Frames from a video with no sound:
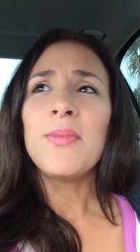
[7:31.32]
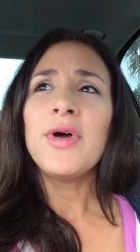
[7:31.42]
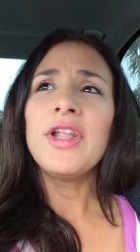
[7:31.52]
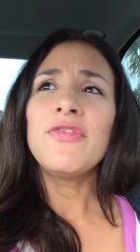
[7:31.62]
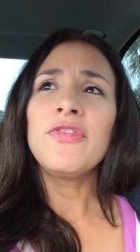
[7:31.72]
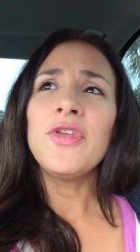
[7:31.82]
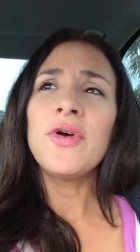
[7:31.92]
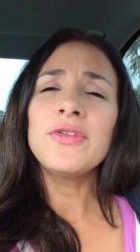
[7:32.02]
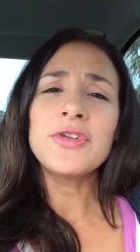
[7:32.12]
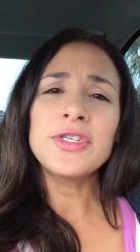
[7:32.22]
But if
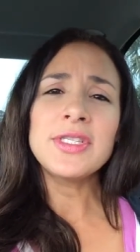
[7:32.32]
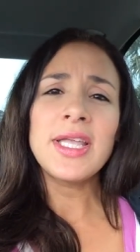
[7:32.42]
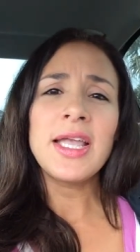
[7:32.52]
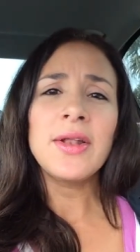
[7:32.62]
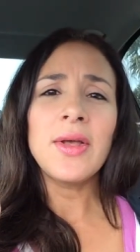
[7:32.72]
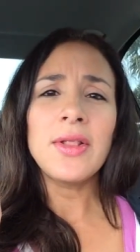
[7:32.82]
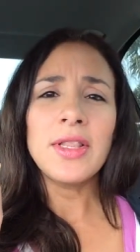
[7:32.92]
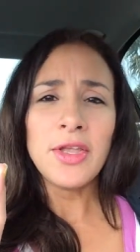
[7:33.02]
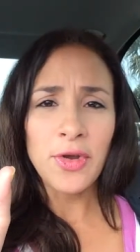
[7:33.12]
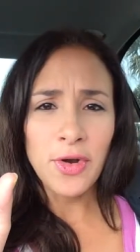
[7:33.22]
you understand
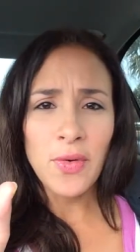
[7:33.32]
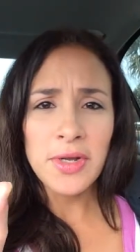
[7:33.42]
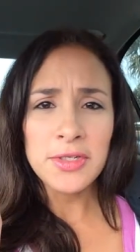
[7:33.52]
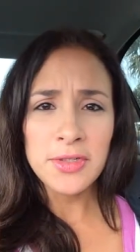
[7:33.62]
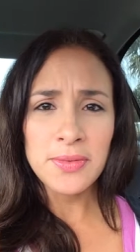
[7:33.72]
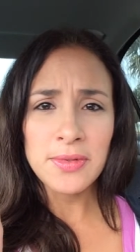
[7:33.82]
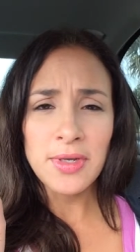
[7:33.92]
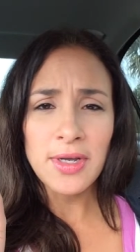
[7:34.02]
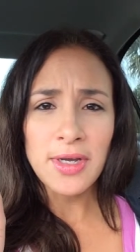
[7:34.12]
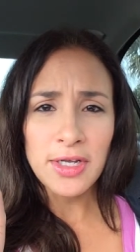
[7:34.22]
that you're going to a,
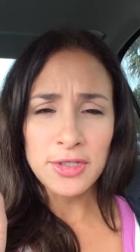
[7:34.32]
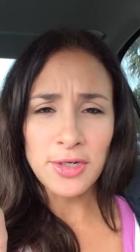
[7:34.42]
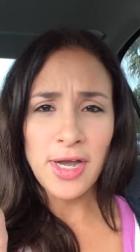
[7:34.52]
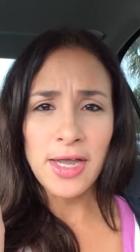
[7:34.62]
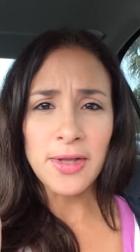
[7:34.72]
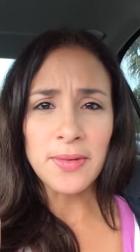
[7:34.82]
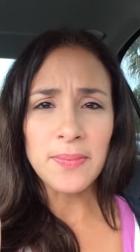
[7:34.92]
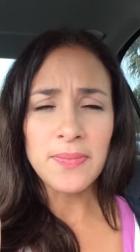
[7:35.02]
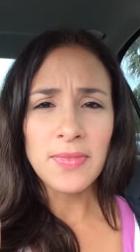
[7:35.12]
a, trial